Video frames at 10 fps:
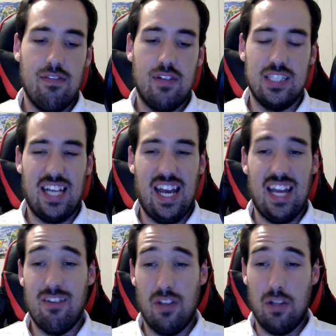because it
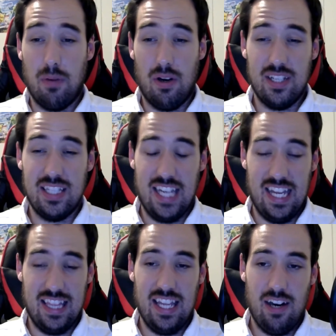kind of fell apart at the
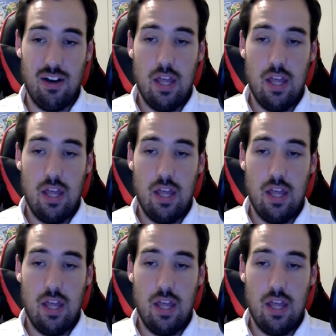end there.